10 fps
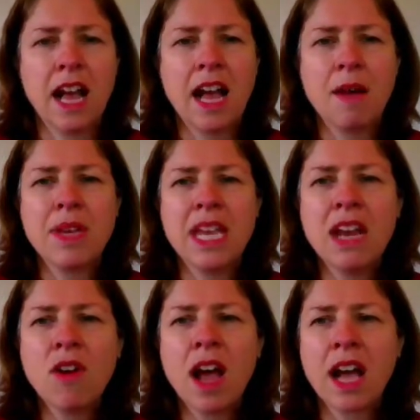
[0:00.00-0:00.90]

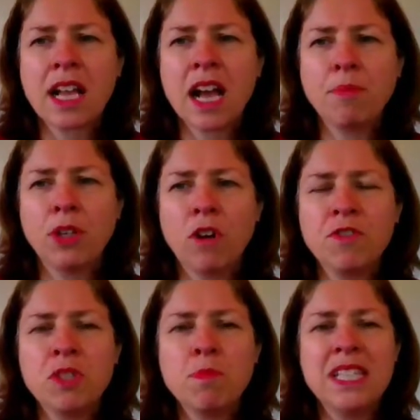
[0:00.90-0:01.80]
Here are a couple of
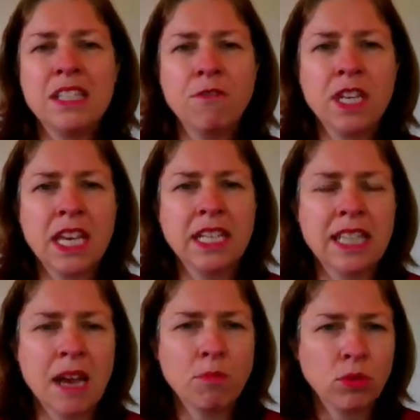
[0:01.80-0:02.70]
specific
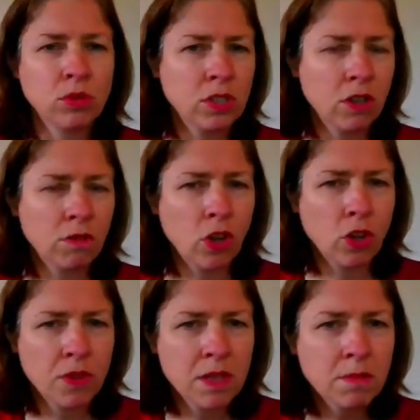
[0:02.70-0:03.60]
examples of
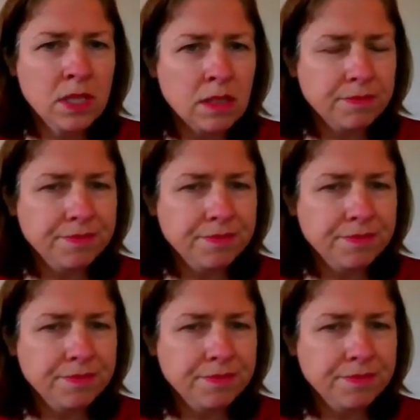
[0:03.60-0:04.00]
logarithms.